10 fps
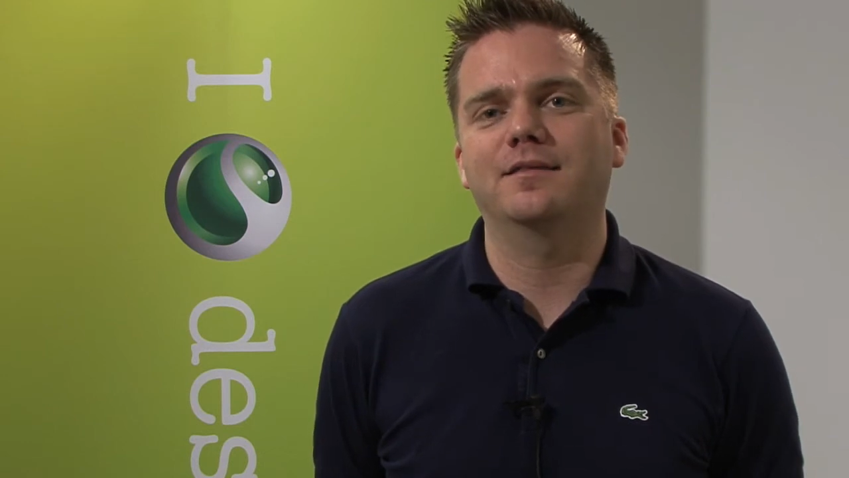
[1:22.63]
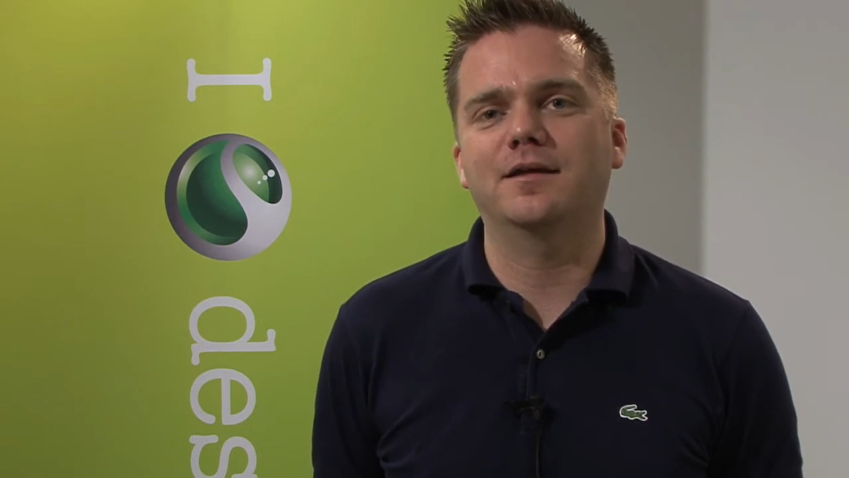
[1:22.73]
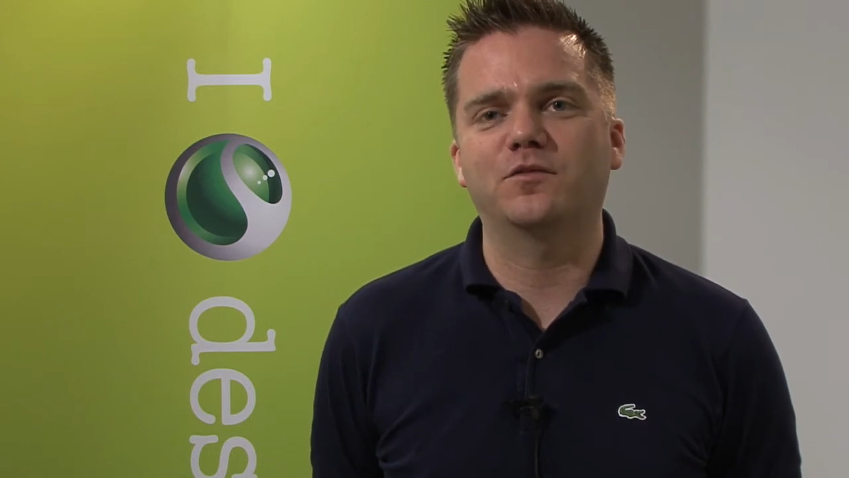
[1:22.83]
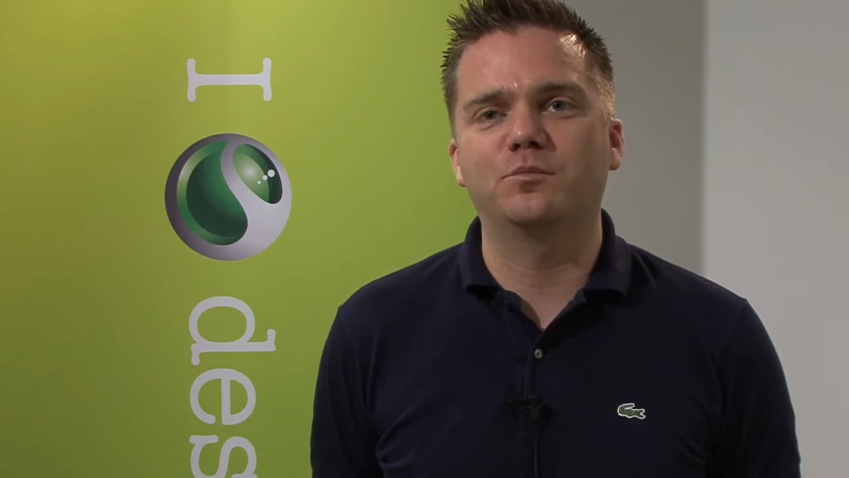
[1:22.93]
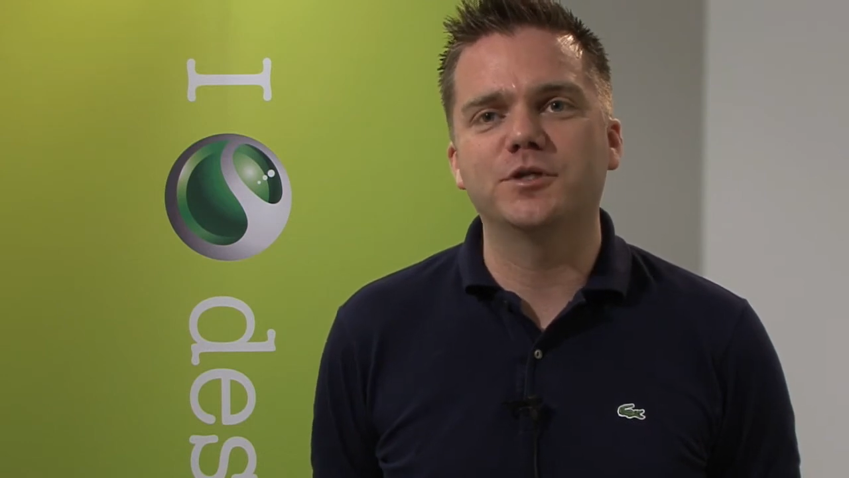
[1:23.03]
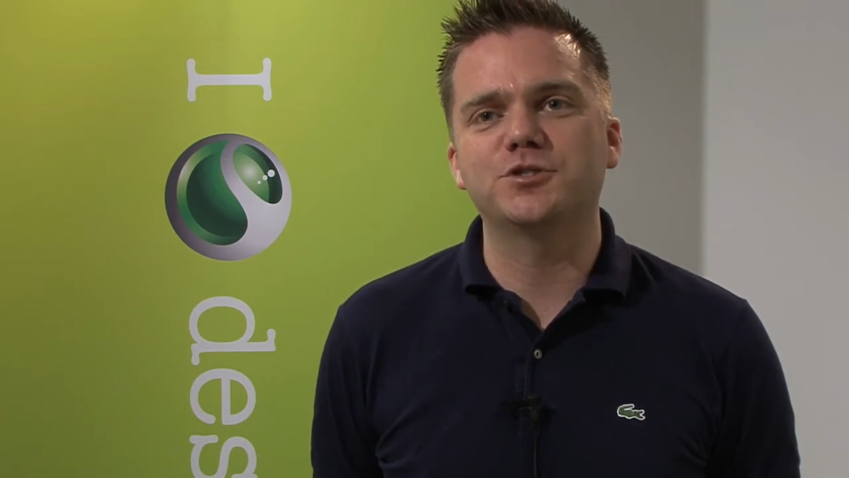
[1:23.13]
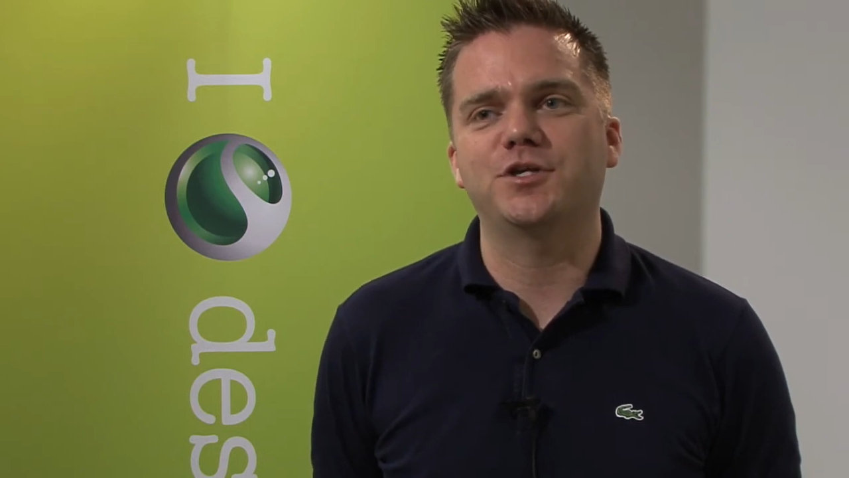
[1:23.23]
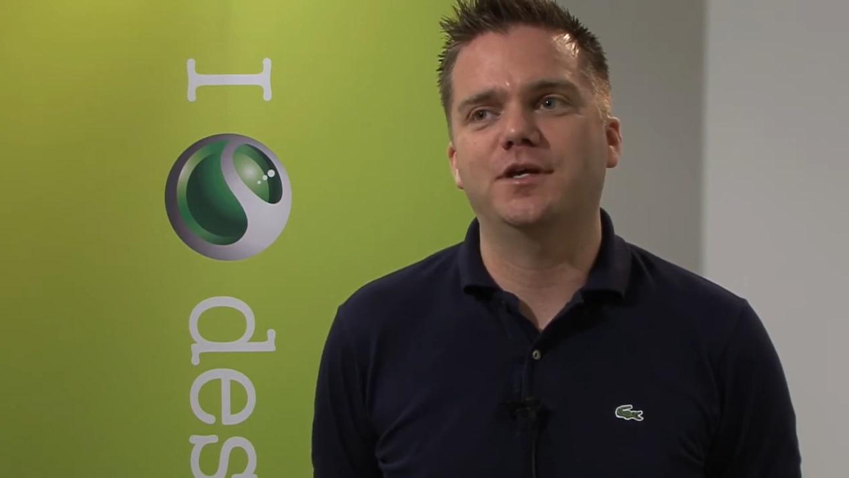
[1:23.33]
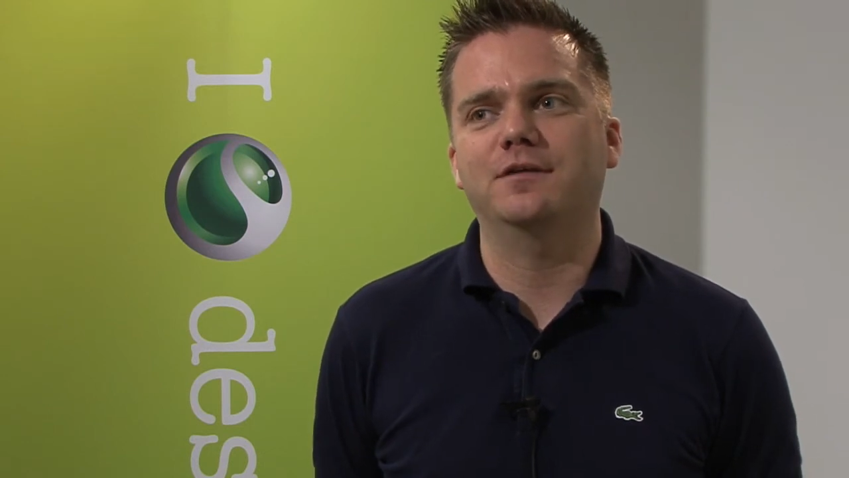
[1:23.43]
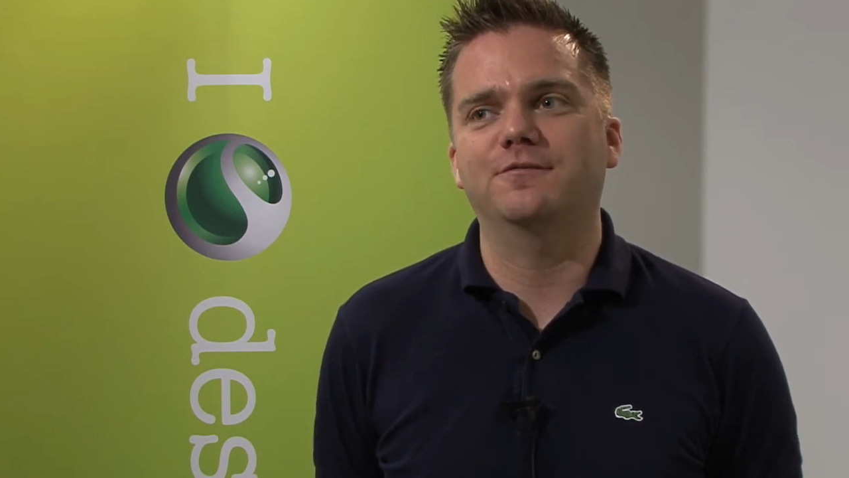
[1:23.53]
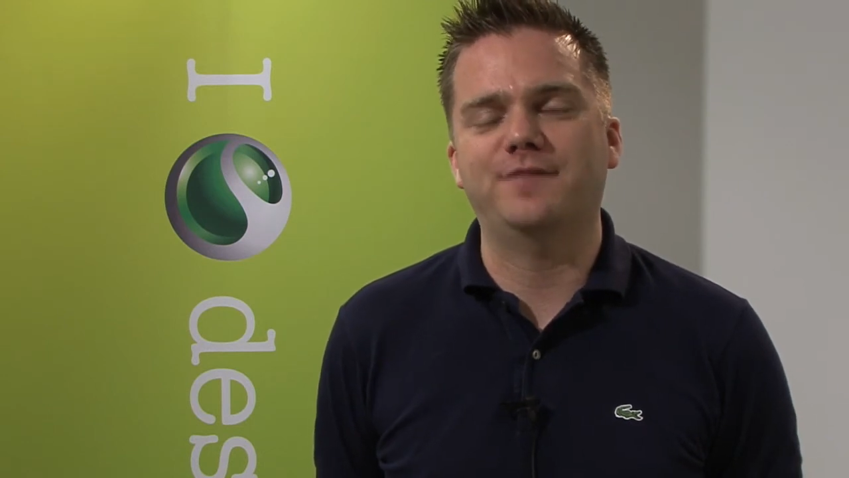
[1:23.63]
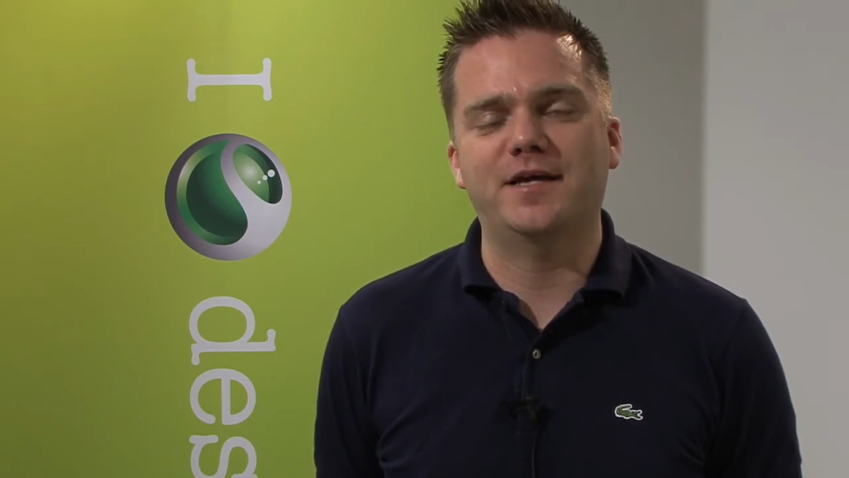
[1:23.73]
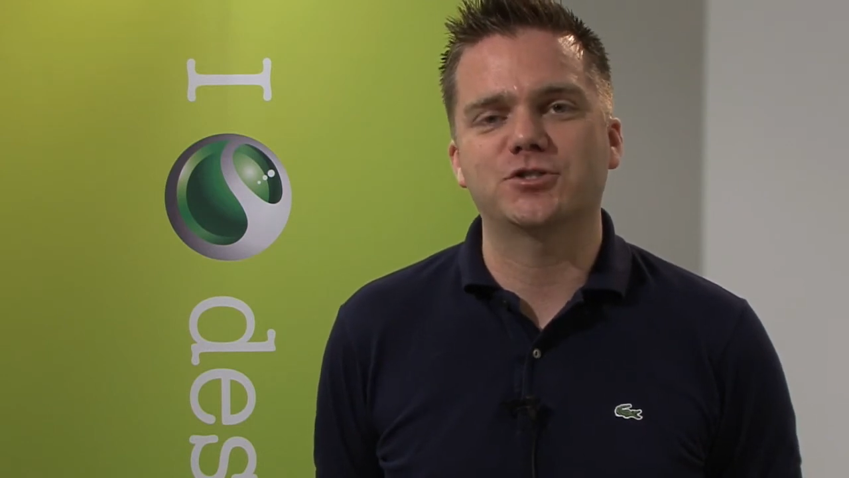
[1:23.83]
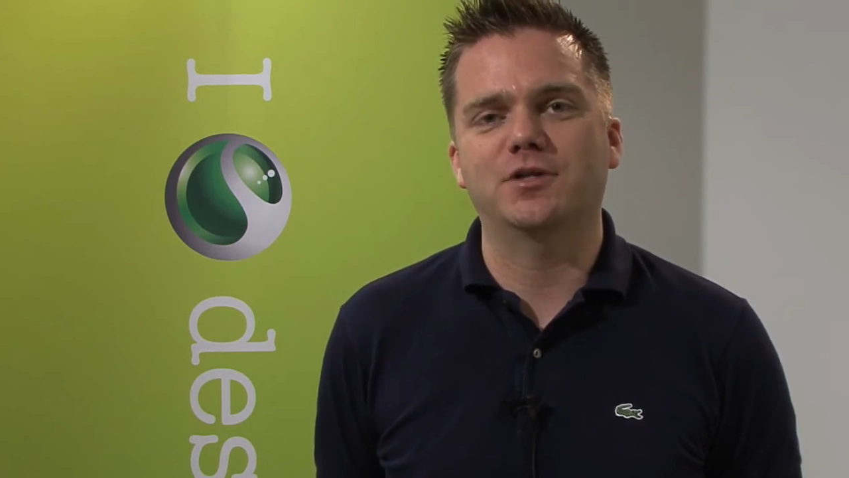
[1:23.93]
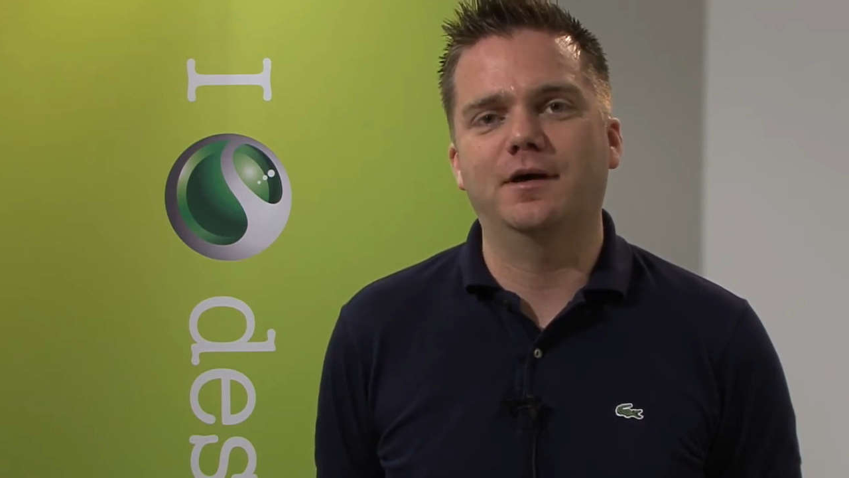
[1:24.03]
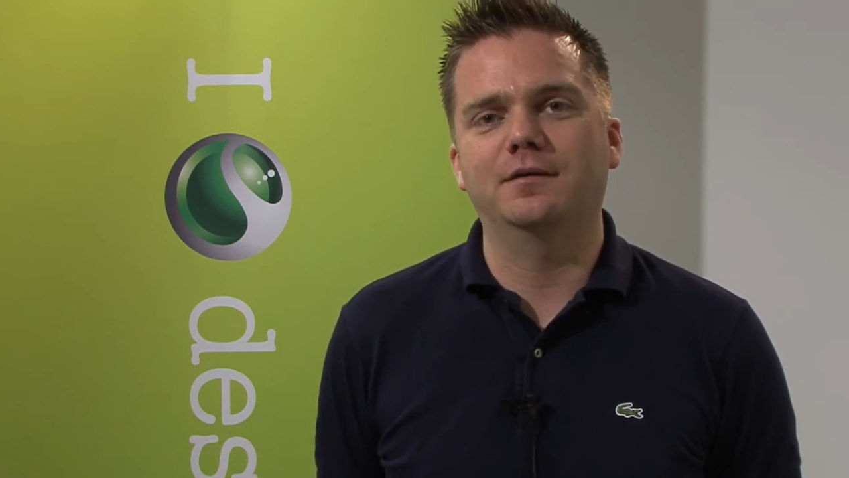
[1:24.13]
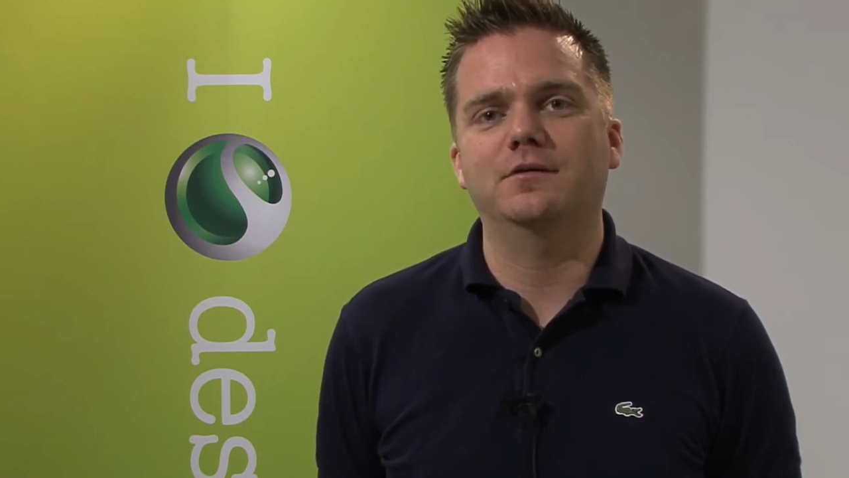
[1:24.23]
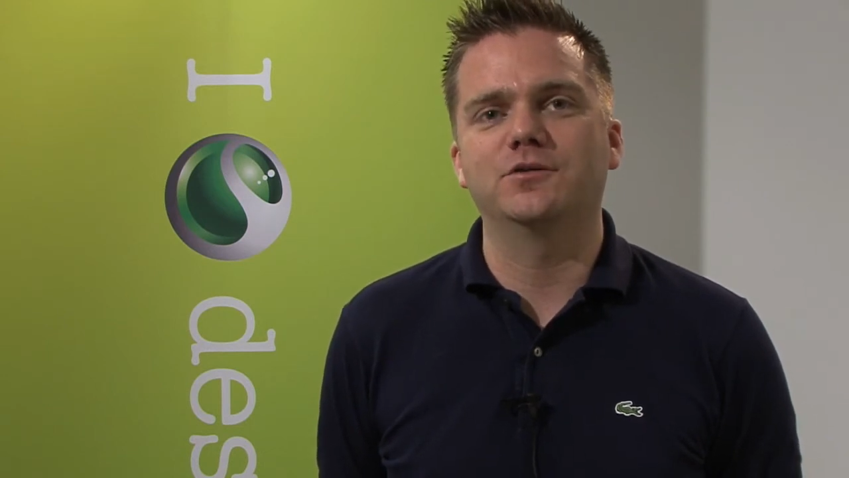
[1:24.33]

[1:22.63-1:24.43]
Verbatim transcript: that is bridging Flash Lite